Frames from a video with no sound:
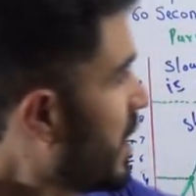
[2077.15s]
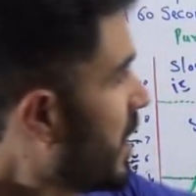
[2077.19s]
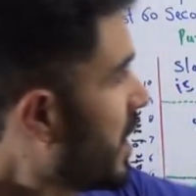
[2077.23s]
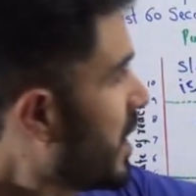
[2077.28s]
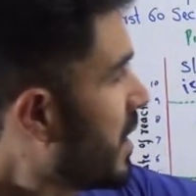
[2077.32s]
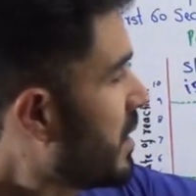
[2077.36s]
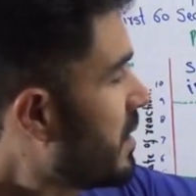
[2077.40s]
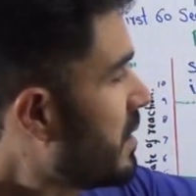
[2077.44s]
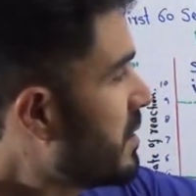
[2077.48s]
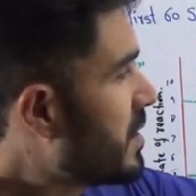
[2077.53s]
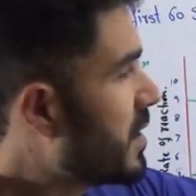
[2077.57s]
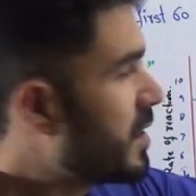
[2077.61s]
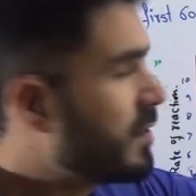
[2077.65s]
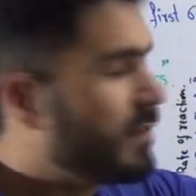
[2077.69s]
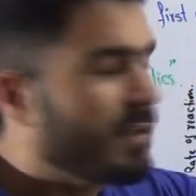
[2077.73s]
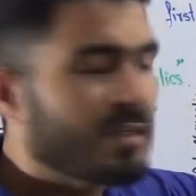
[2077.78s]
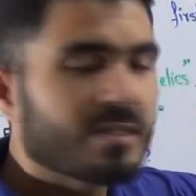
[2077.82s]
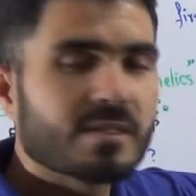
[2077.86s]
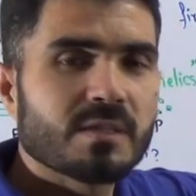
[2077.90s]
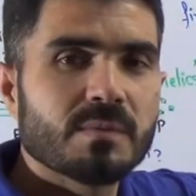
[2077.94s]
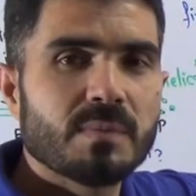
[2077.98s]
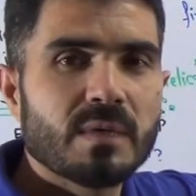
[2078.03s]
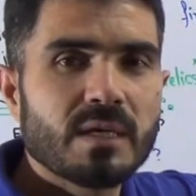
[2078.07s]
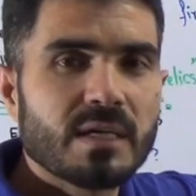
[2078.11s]
In this
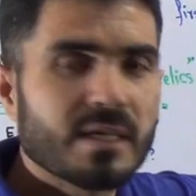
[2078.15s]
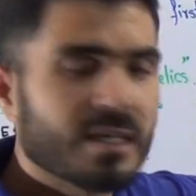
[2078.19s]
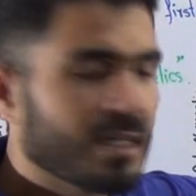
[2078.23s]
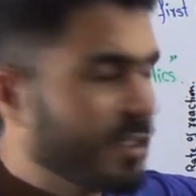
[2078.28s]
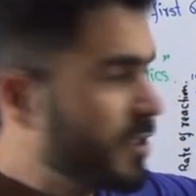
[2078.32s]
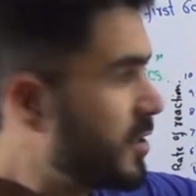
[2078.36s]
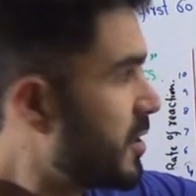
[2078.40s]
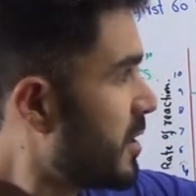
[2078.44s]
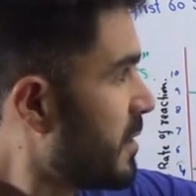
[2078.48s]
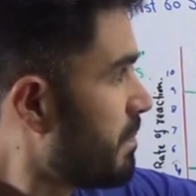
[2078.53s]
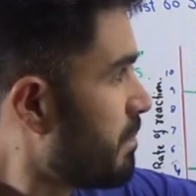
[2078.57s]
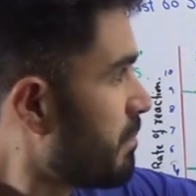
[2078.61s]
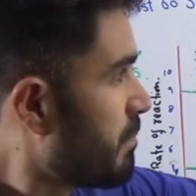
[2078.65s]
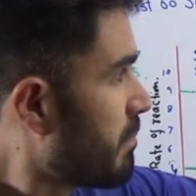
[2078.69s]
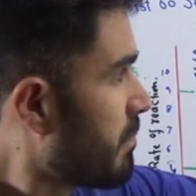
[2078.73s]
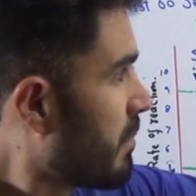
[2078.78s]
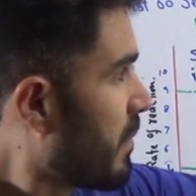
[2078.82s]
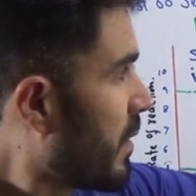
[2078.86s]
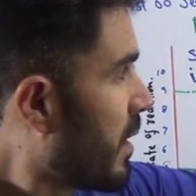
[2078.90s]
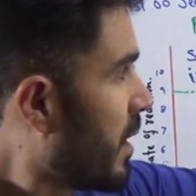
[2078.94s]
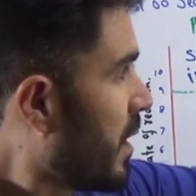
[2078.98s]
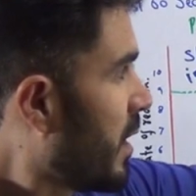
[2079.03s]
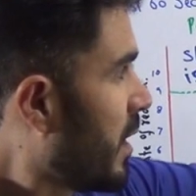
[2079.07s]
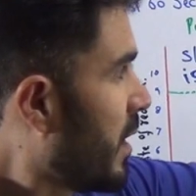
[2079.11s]
reversible reaction,
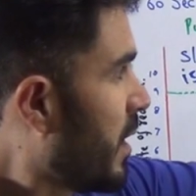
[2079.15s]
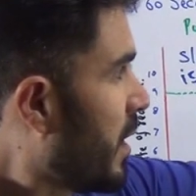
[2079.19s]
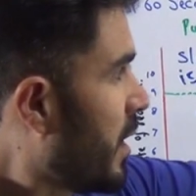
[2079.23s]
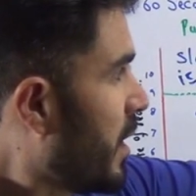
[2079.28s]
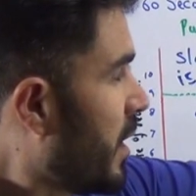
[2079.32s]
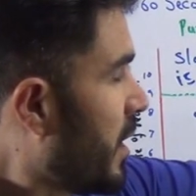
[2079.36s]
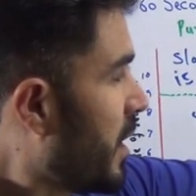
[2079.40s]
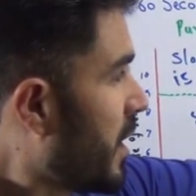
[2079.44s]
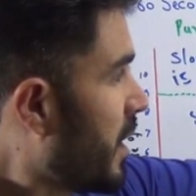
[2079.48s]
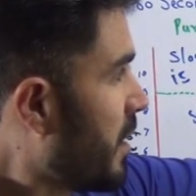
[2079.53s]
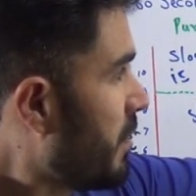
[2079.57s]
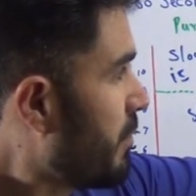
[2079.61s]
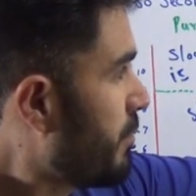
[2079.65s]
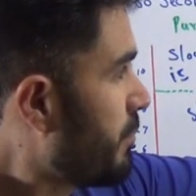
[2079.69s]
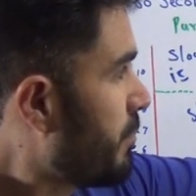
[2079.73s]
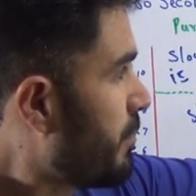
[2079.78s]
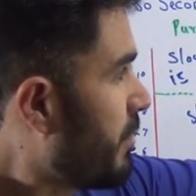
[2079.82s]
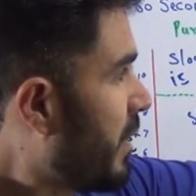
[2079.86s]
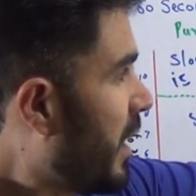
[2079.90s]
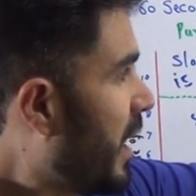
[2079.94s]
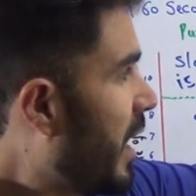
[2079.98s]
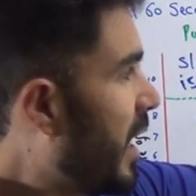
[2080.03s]
if